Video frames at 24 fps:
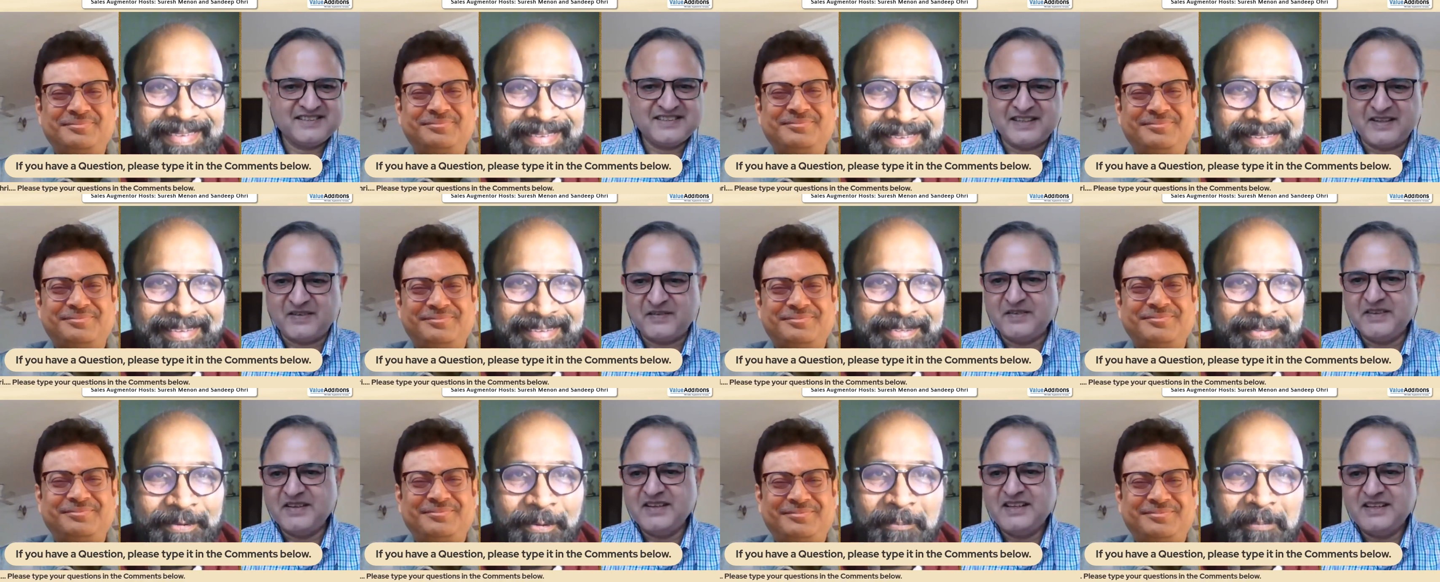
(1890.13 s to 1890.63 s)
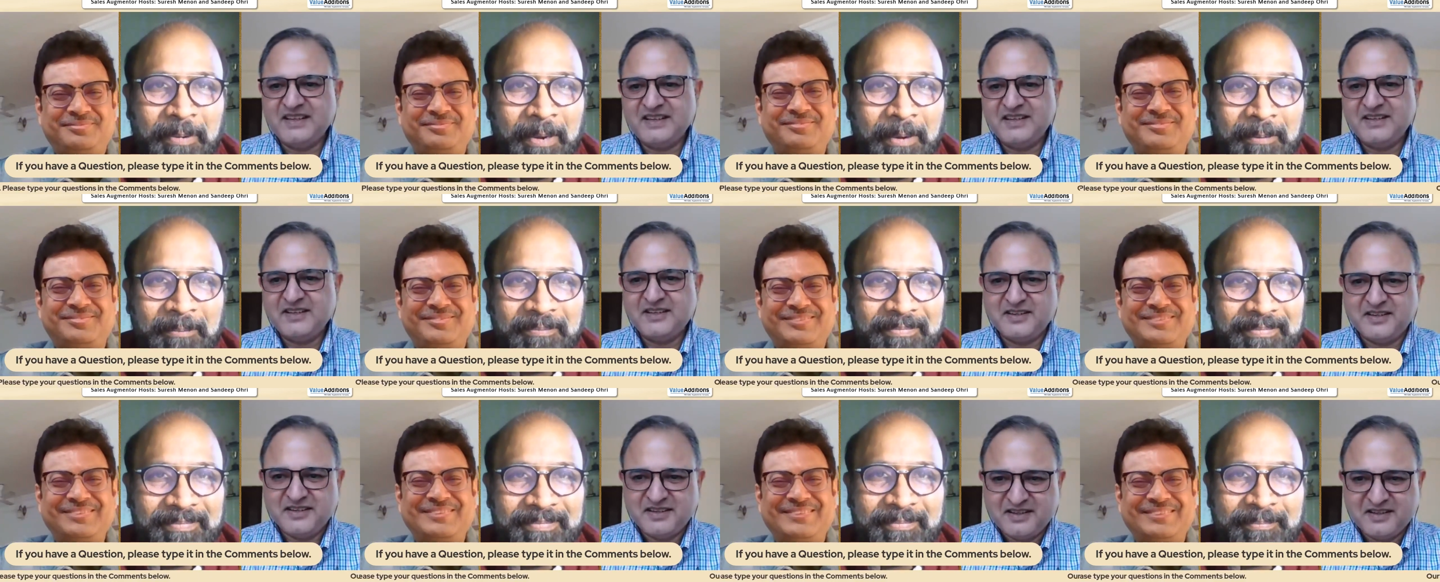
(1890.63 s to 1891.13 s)
Speaker 1: Yeah. Super.
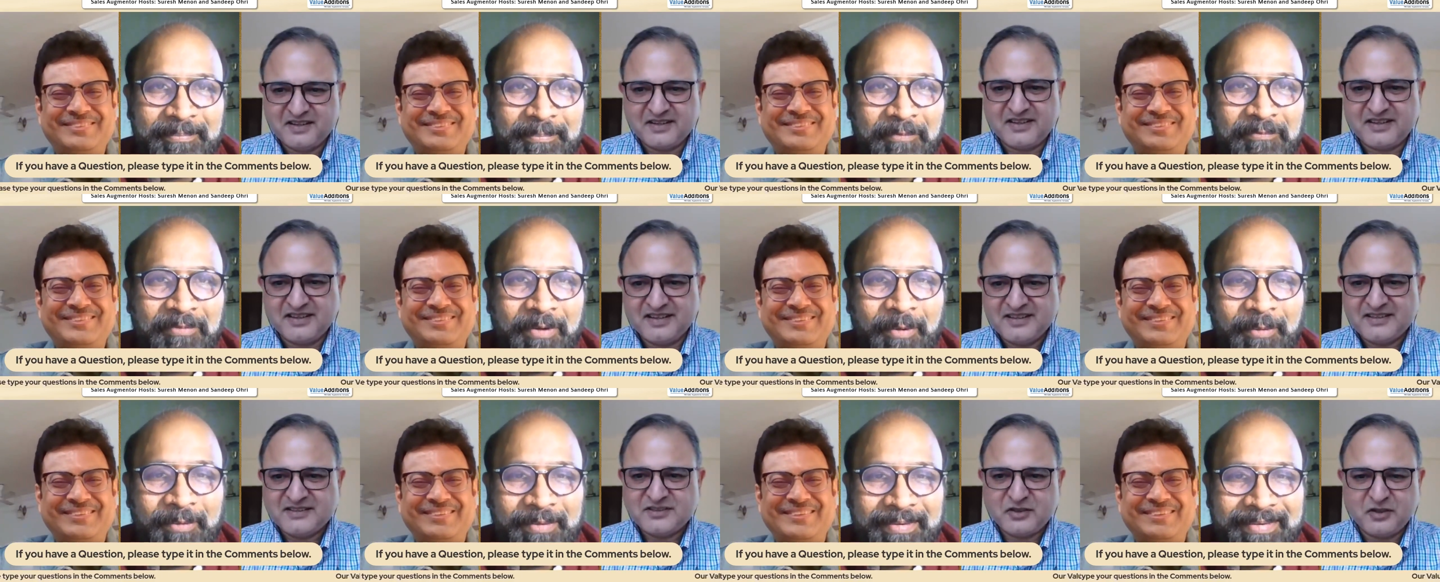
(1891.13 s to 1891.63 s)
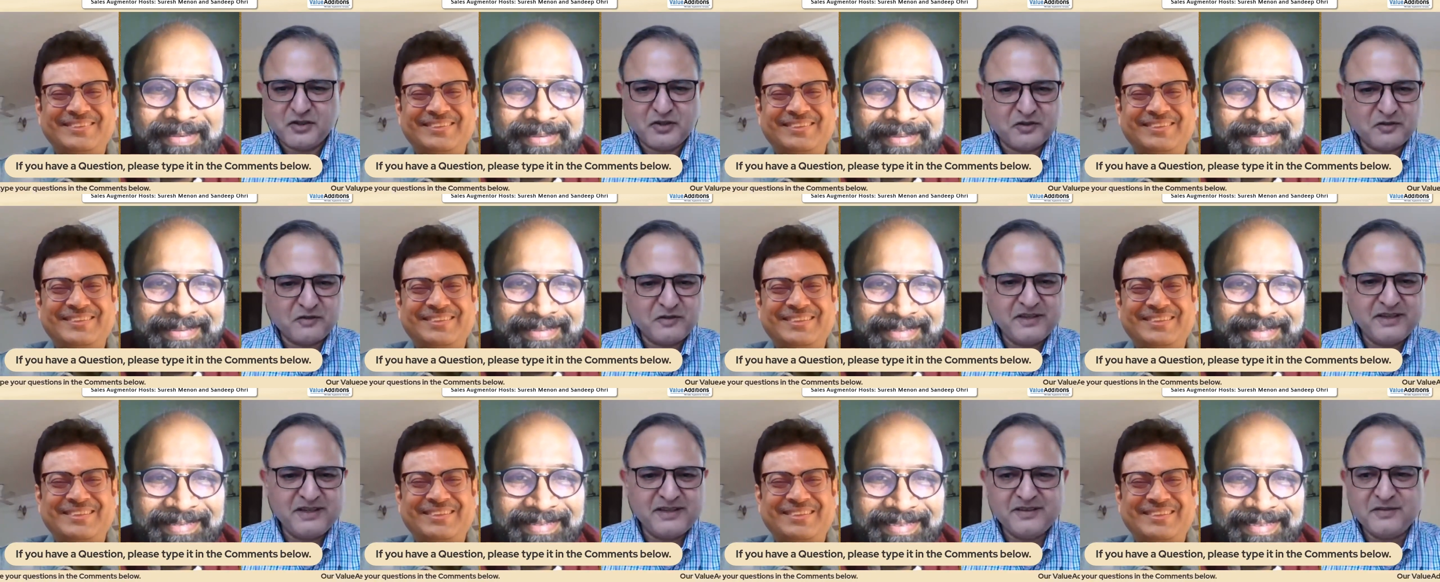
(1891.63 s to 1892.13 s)
Profound.
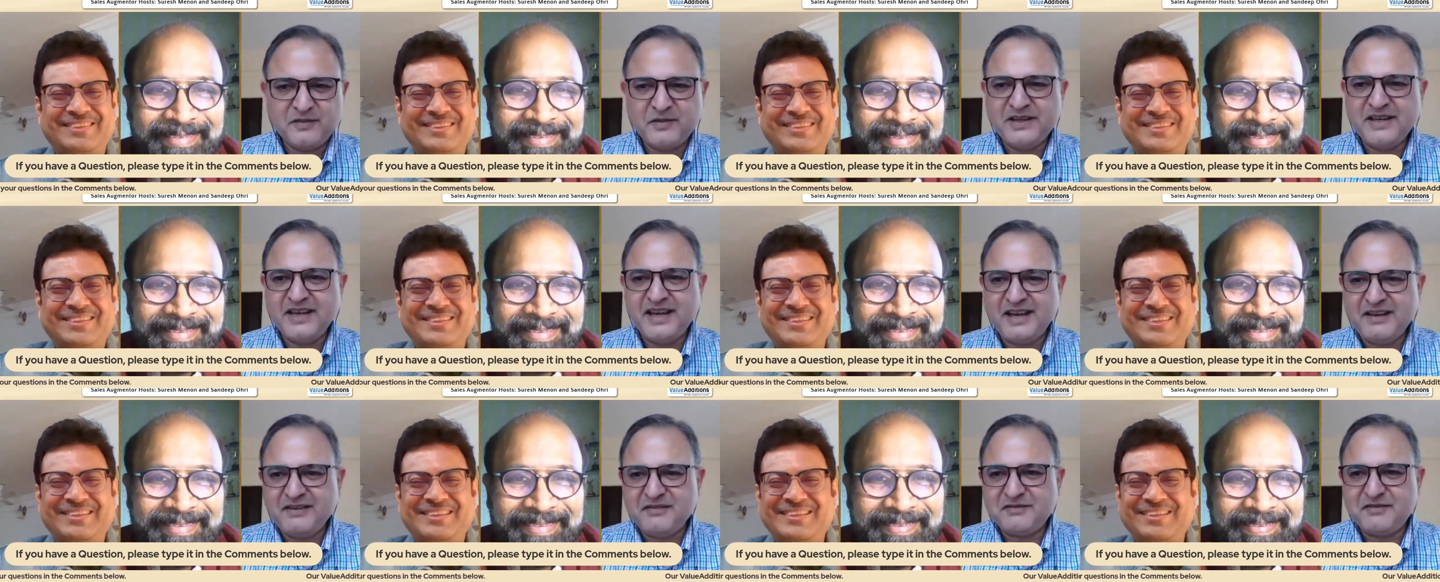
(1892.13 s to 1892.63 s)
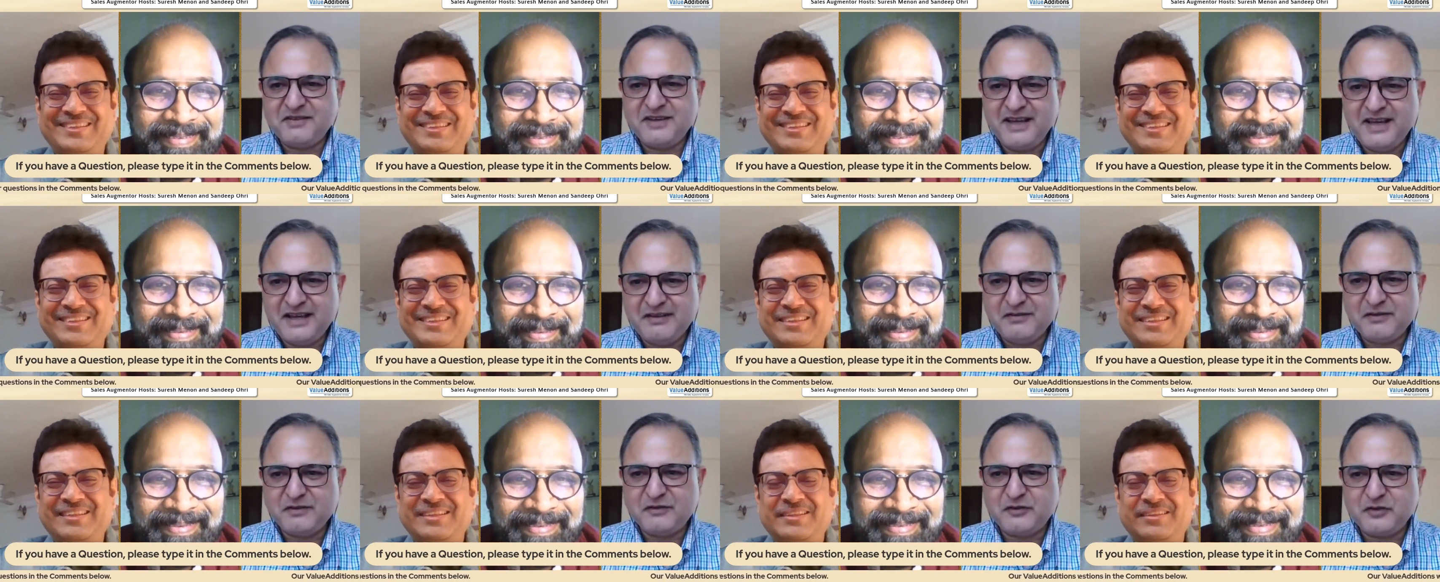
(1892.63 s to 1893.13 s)
So we we have we
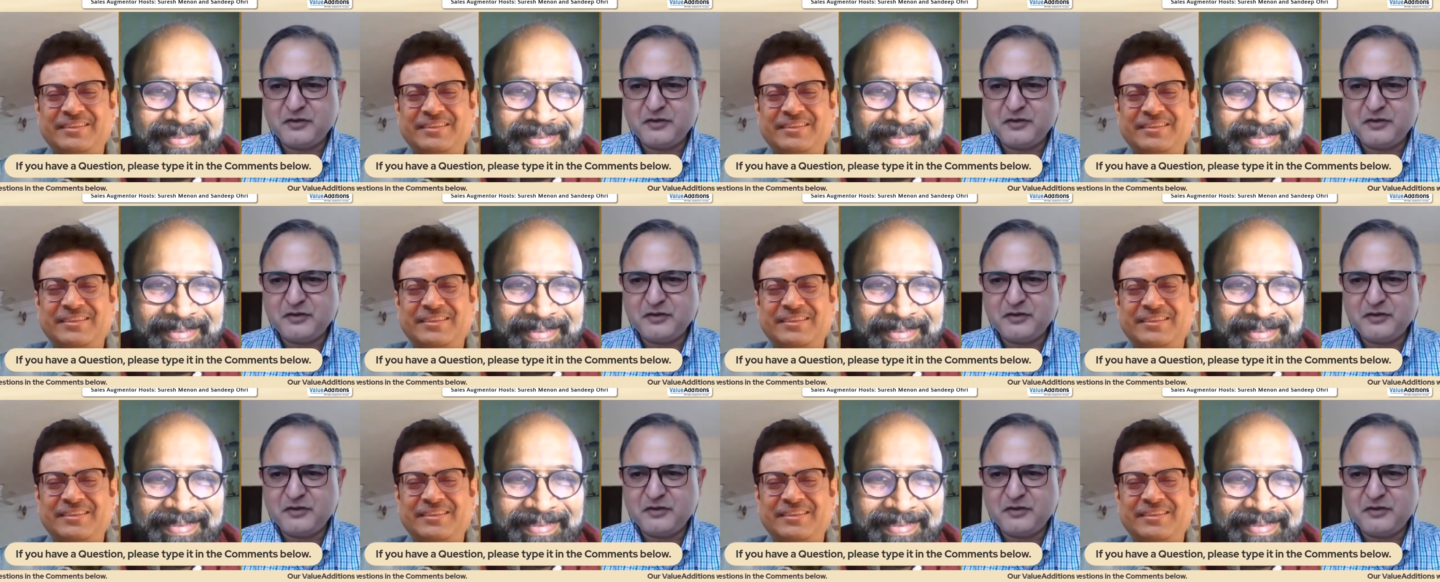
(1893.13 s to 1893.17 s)
have a